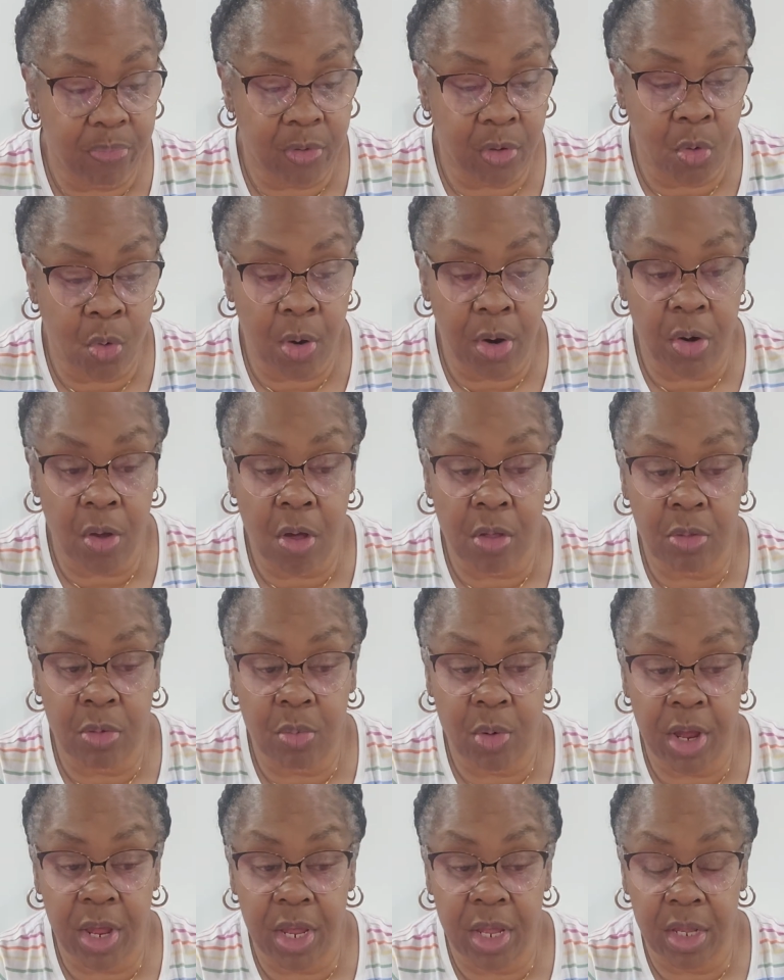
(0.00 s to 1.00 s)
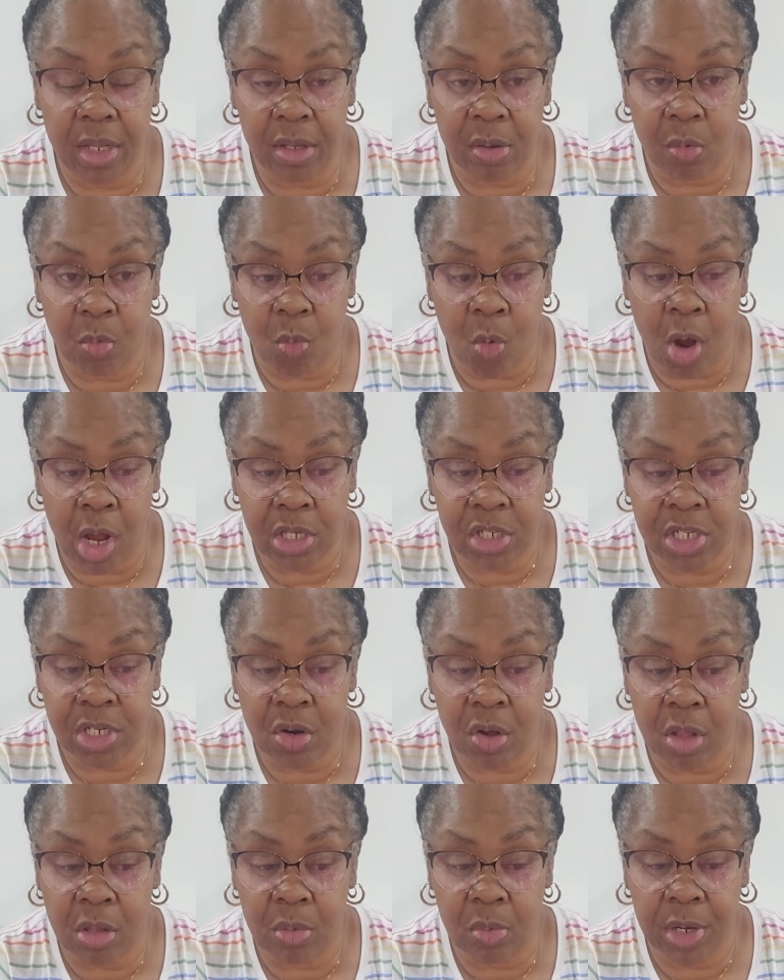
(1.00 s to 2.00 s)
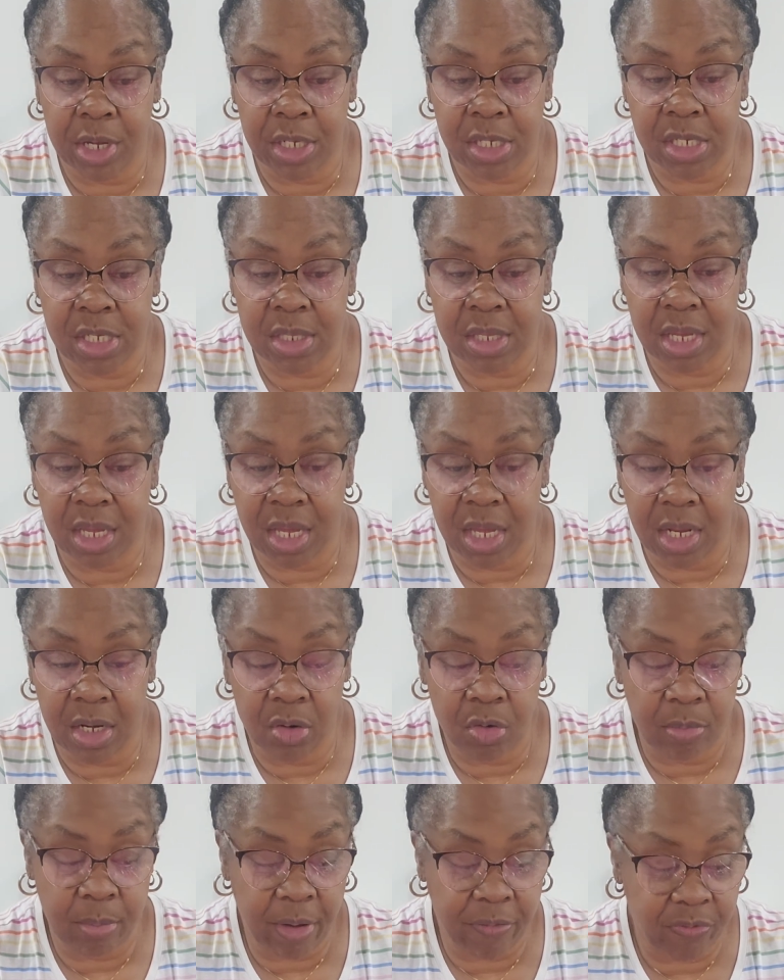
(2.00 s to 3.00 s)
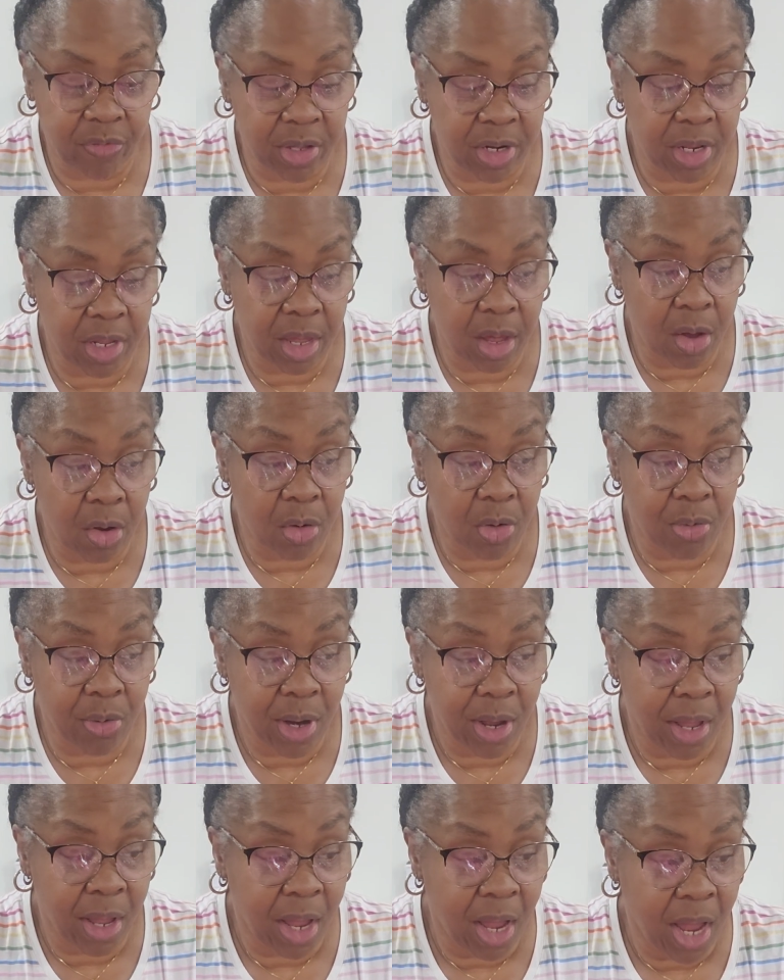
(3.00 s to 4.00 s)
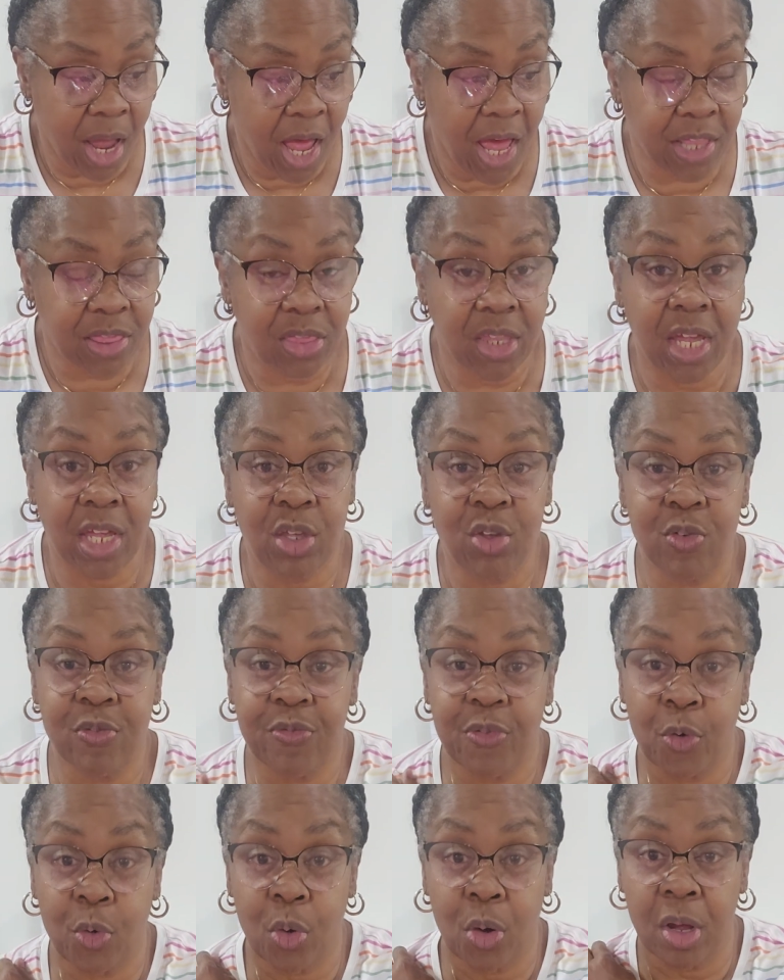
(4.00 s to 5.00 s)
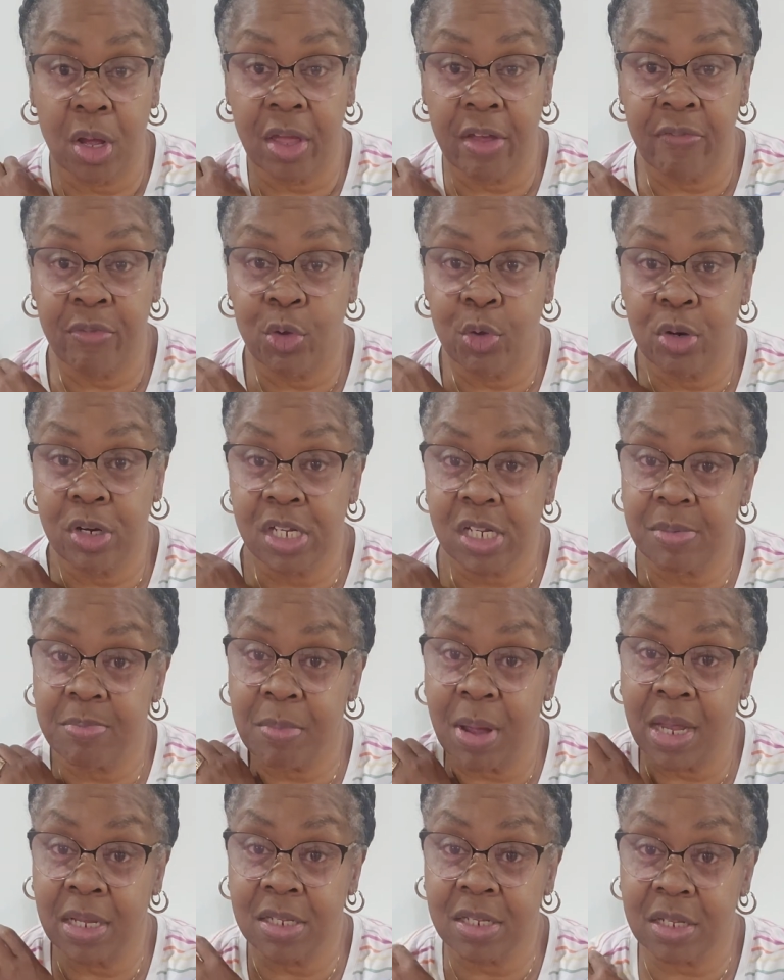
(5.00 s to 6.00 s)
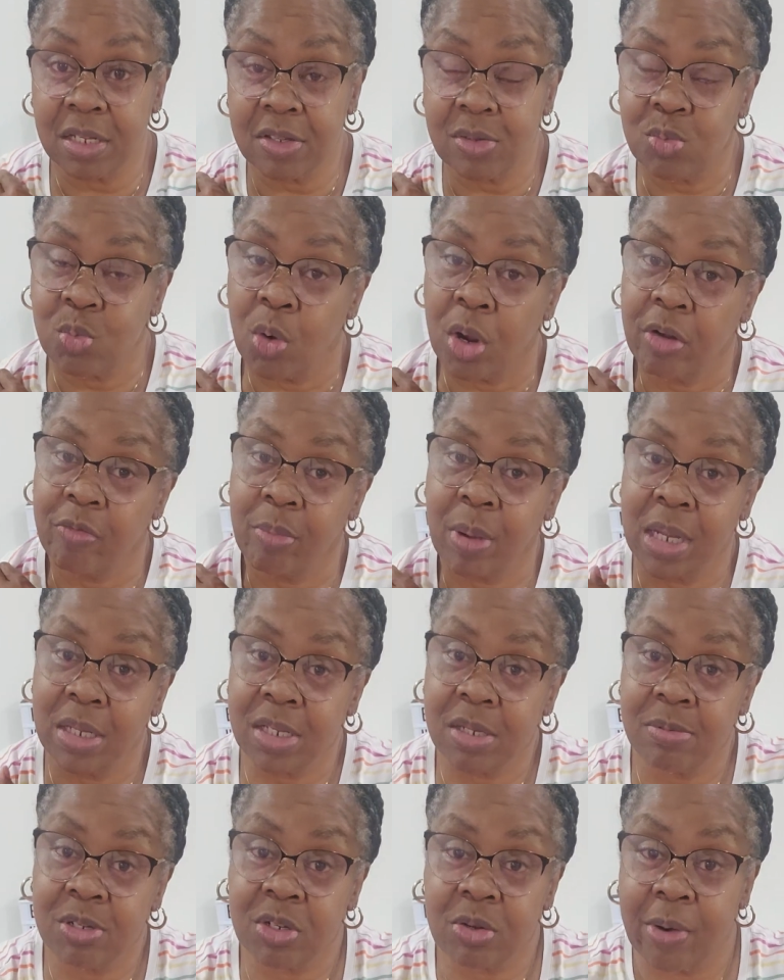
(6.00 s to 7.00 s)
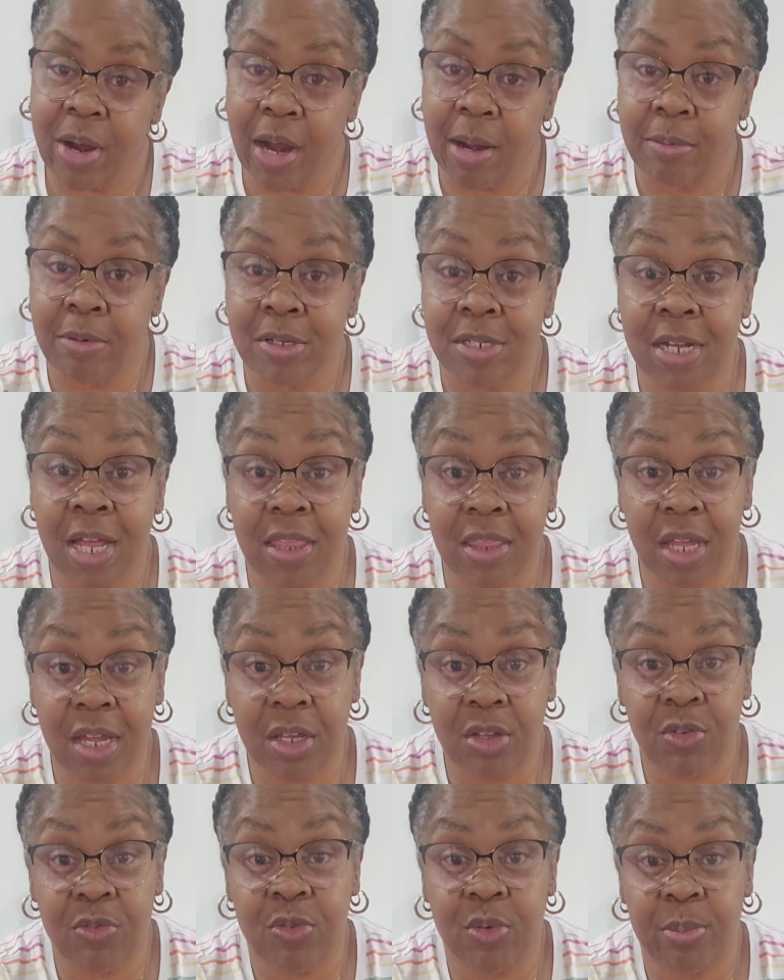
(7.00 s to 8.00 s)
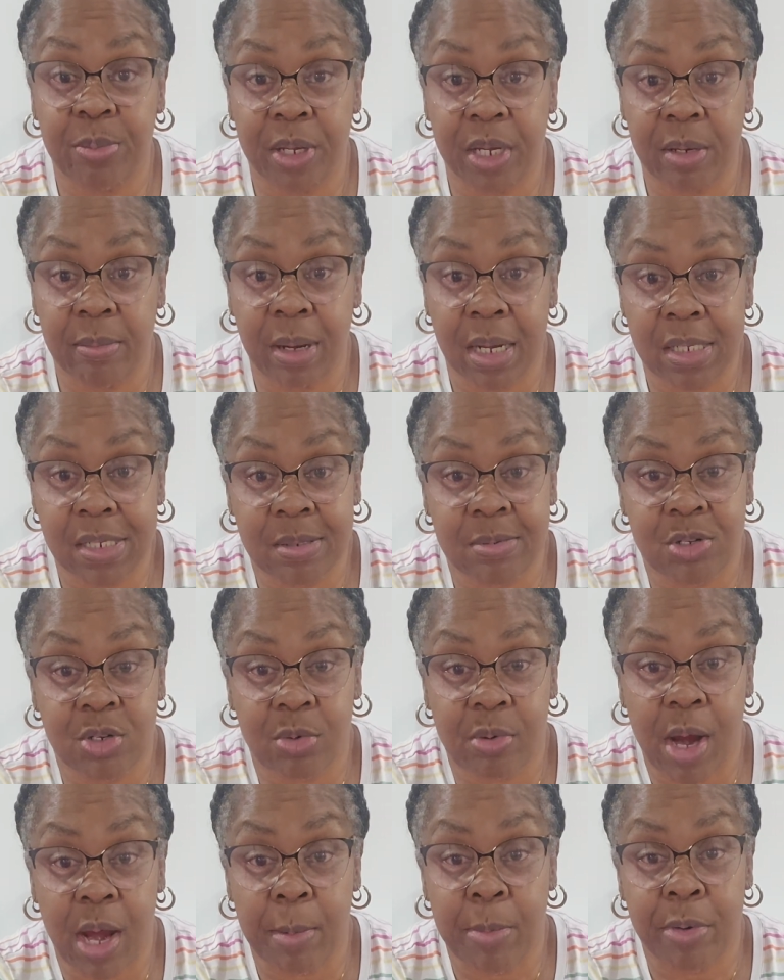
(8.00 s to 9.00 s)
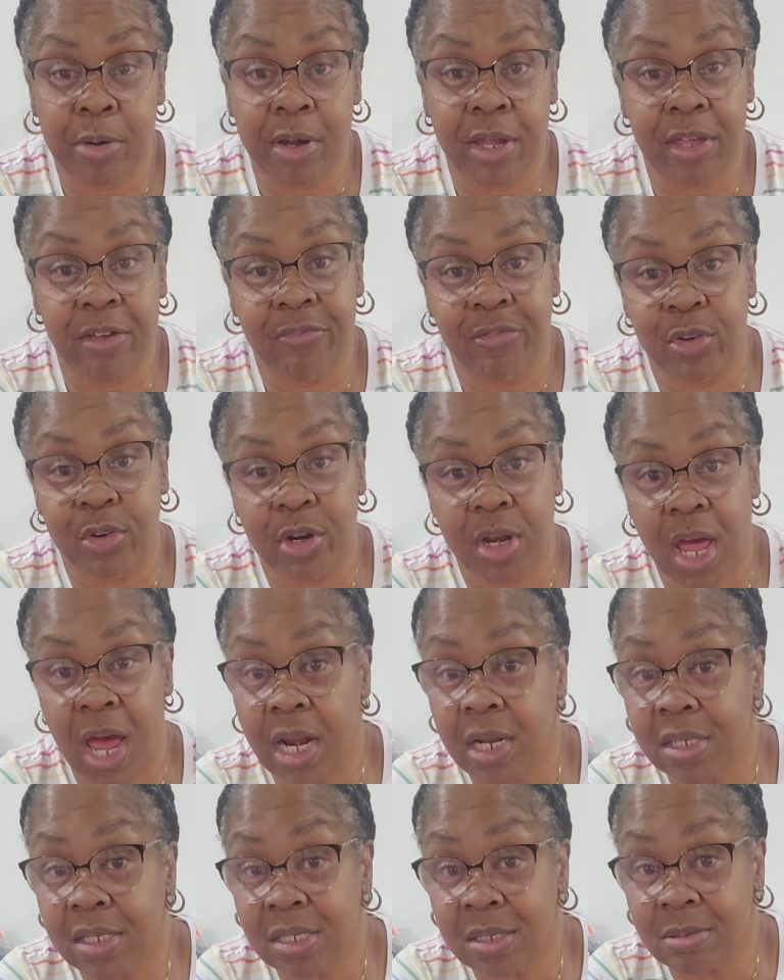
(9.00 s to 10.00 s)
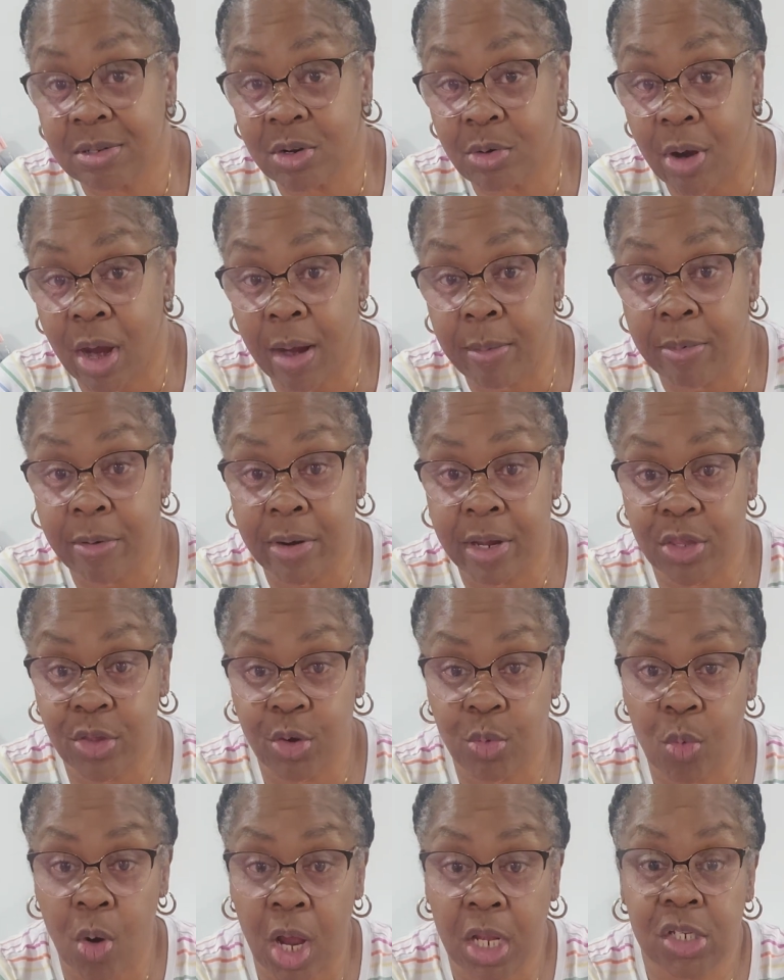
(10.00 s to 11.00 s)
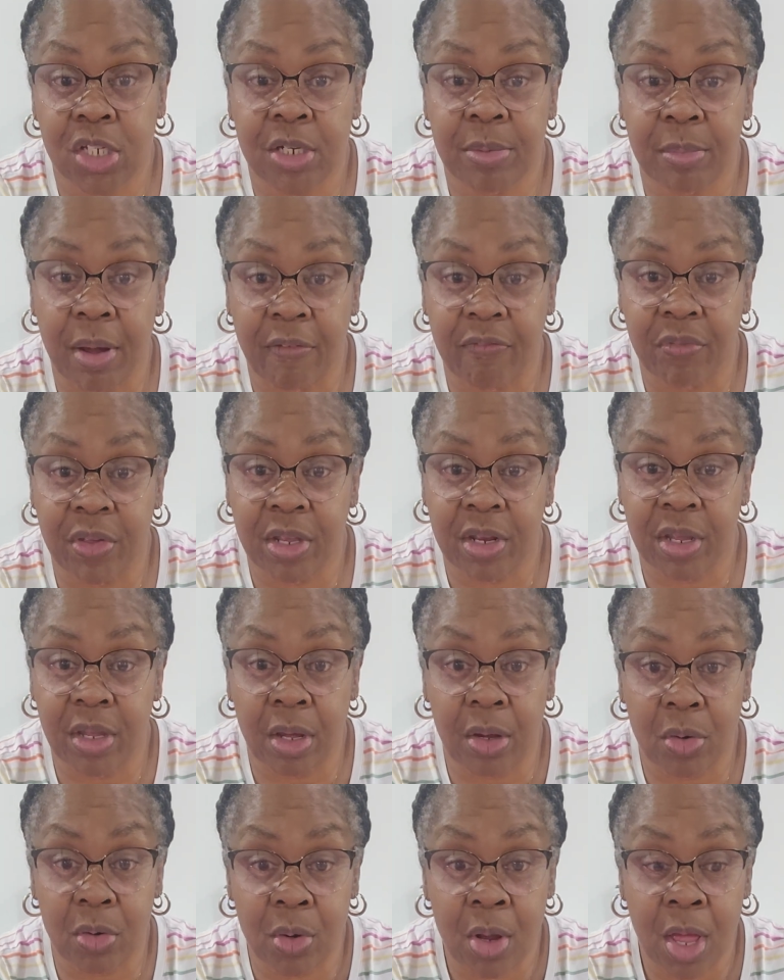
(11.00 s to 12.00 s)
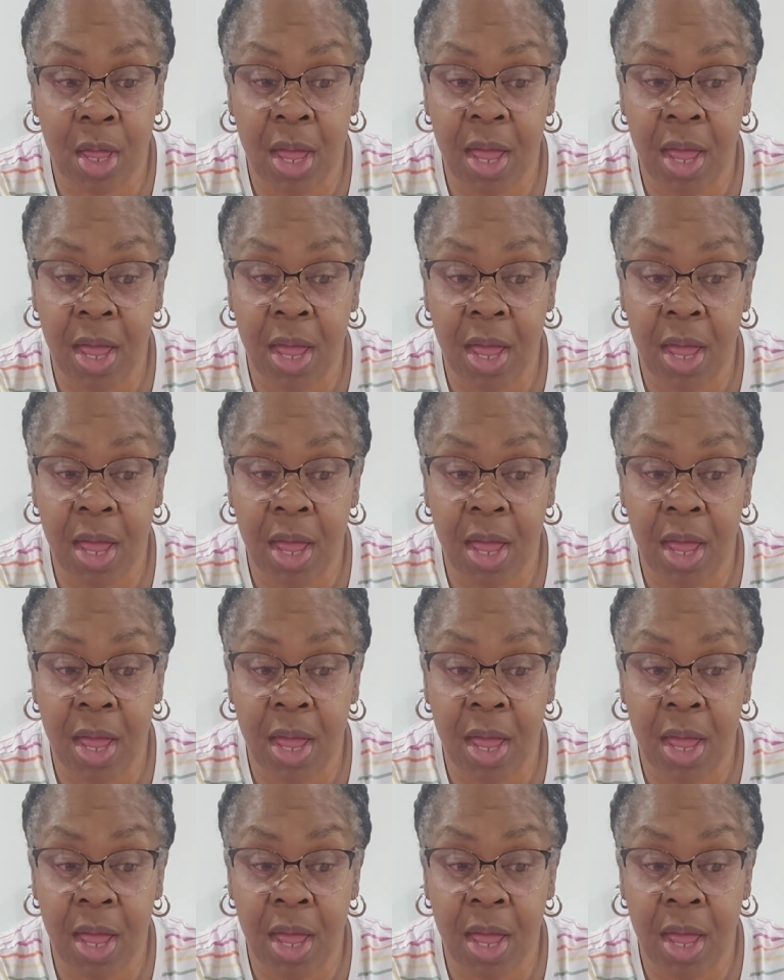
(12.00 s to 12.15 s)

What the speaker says: going all the way, watching all the way to the end of my video. I thank you for, if you are one of my subscribers, I thank you for being my subscriber. If you're not a subscriber and you're watching my video,